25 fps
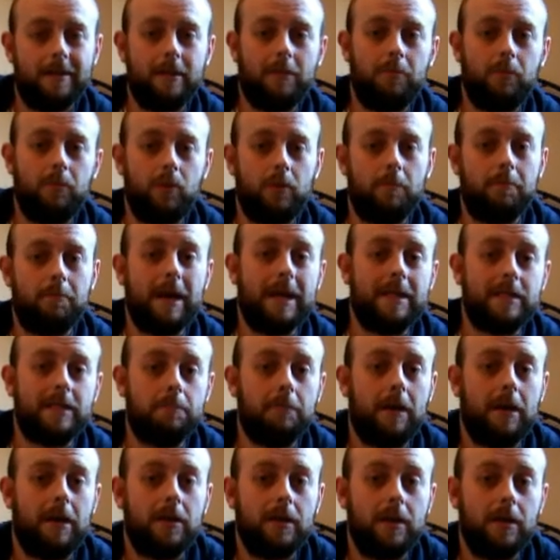more mass
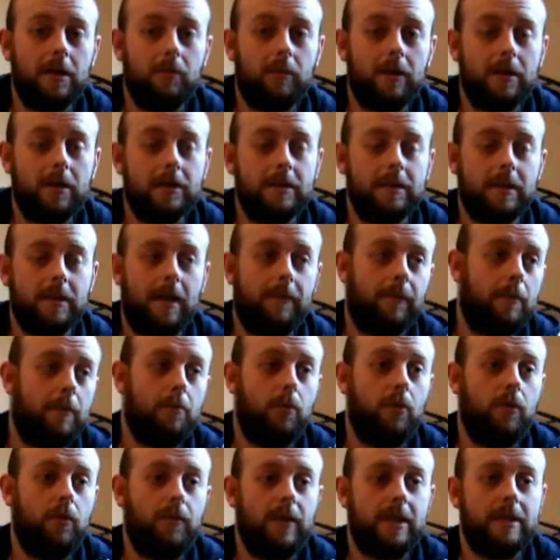market ones that have a
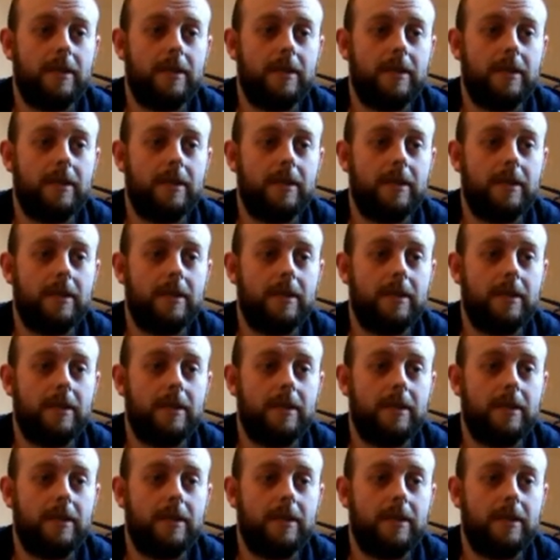movie